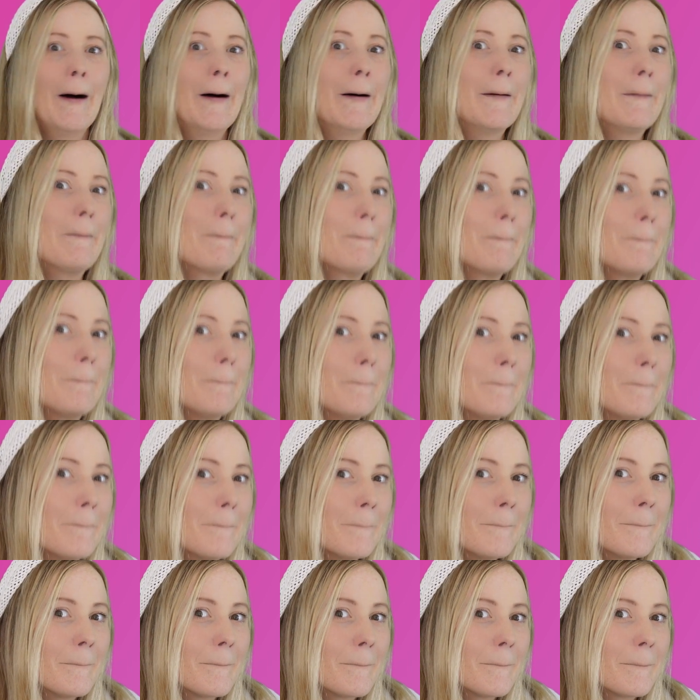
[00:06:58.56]

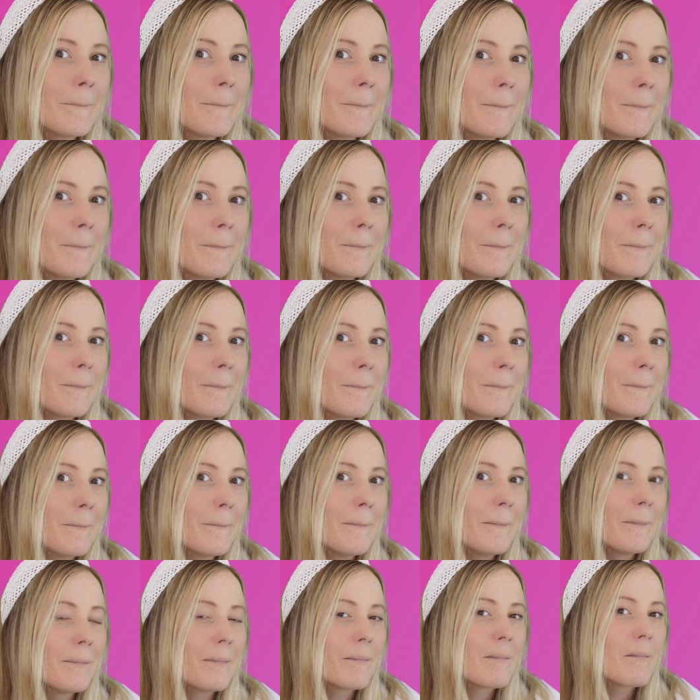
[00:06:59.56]

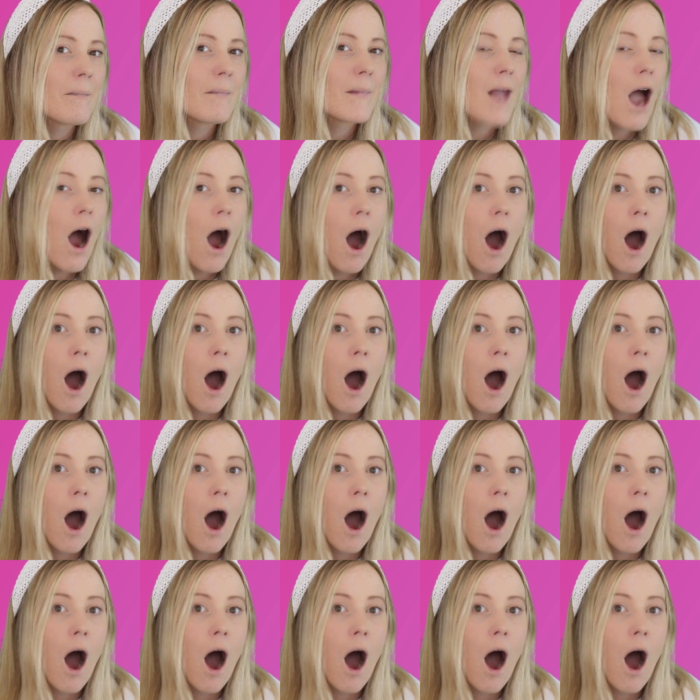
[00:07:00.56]
Nothing is said.